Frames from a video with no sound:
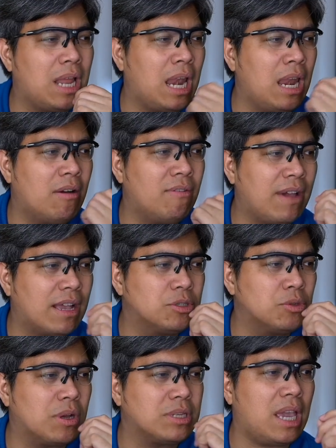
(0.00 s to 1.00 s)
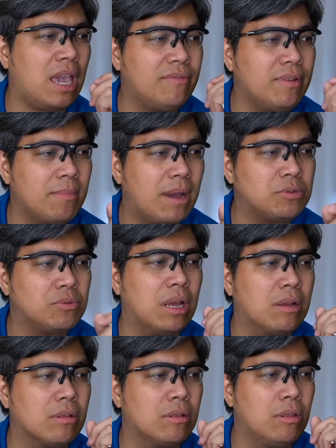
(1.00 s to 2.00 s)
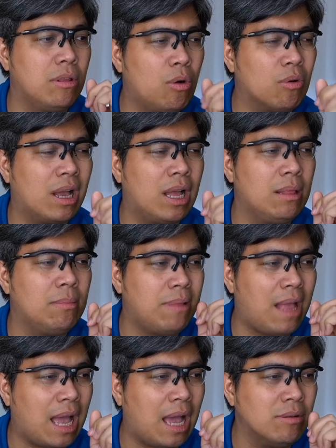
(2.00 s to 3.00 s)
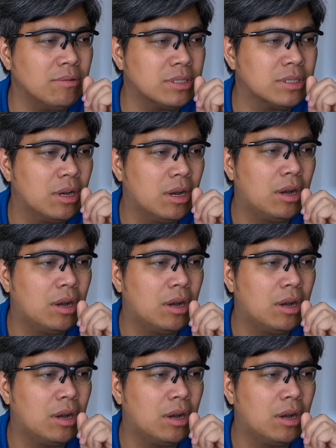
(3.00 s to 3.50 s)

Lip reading: allow fans to watch every match without local blackouts